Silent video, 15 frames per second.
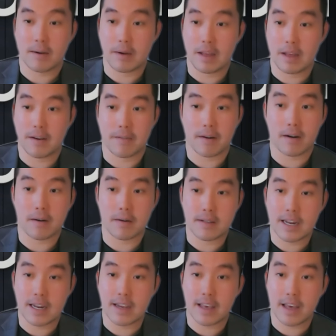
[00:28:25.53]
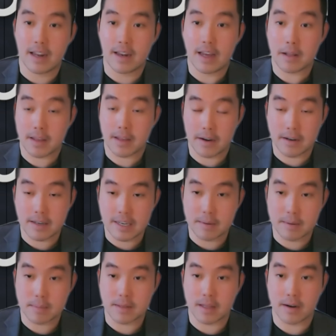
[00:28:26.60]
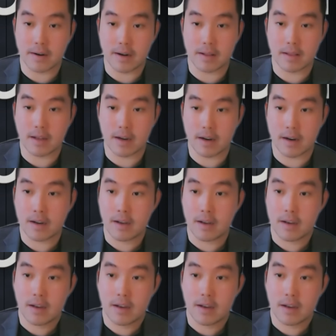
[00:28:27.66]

We have our own dedicated healthcare teams that are out there